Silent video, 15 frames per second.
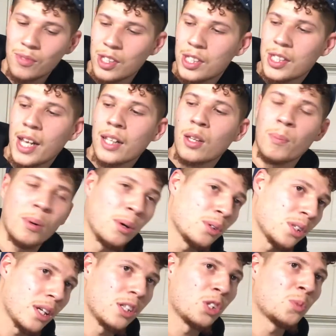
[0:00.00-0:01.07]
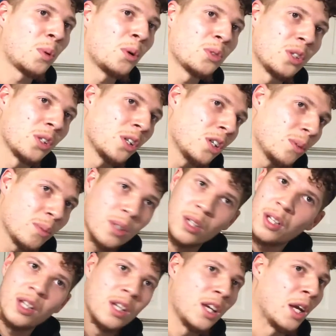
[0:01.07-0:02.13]
take the post I just posted up
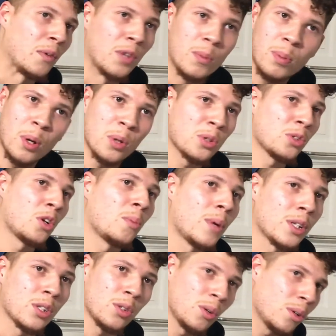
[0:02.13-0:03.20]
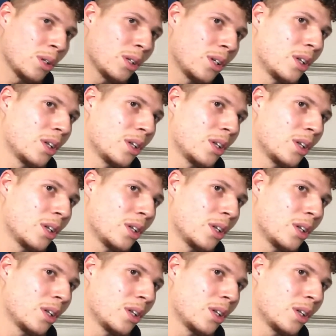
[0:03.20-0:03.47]
and repost it on my story